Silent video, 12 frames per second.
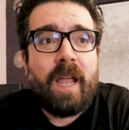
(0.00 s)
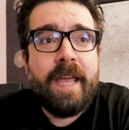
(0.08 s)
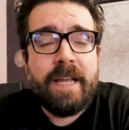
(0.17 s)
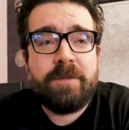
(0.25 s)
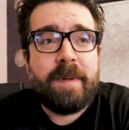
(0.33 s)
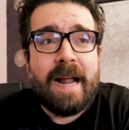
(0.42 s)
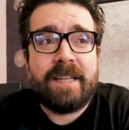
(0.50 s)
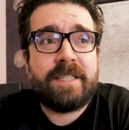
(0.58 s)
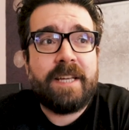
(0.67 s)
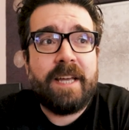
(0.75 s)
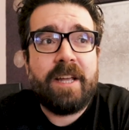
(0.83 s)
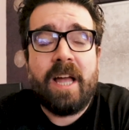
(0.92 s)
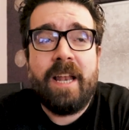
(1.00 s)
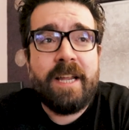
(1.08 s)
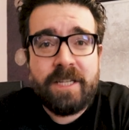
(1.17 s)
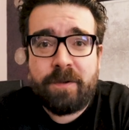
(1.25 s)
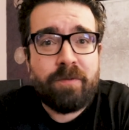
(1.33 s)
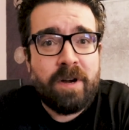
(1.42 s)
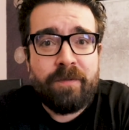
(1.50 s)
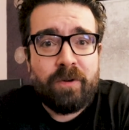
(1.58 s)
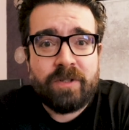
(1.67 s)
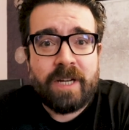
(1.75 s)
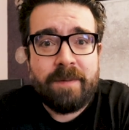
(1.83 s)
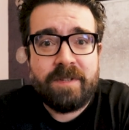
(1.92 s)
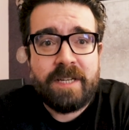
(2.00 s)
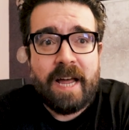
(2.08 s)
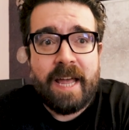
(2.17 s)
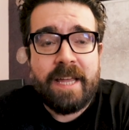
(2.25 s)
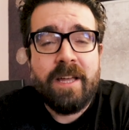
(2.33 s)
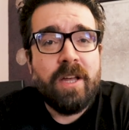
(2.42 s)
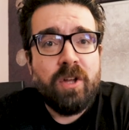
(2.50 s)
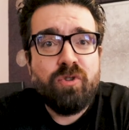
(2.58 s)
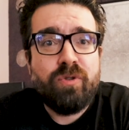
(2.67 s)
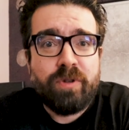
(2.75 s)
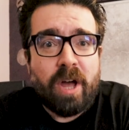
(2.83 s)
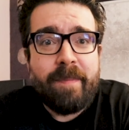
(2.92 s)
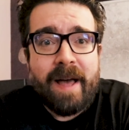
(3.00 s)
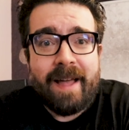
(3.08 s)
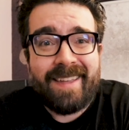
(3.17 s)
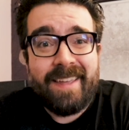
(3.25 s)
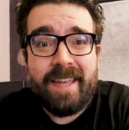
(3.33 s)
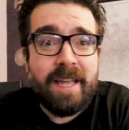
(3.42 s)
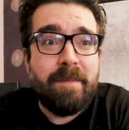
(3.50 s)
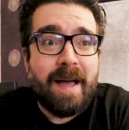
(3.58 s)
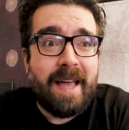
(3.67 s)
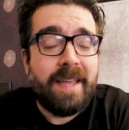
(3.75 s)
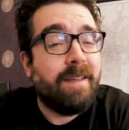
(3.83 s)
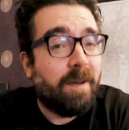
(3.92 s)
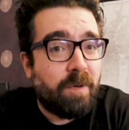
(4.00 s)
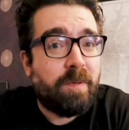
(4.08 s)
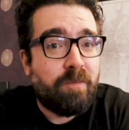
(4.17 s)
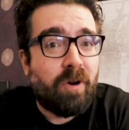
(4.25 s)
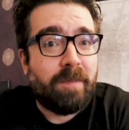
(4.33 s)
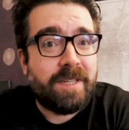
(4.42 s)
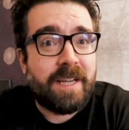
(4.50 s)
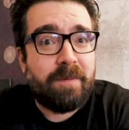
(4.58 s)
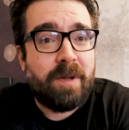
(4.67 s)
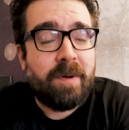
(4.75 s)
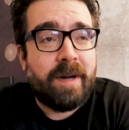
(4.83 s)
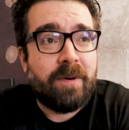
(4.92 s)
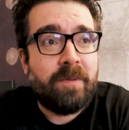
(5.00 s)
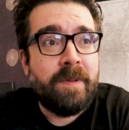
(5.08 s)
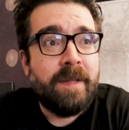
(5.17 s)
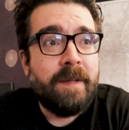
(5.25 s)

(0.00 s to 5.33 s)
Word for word: he has been asking at least three or four times a day to go back in May, and we've been promising we will.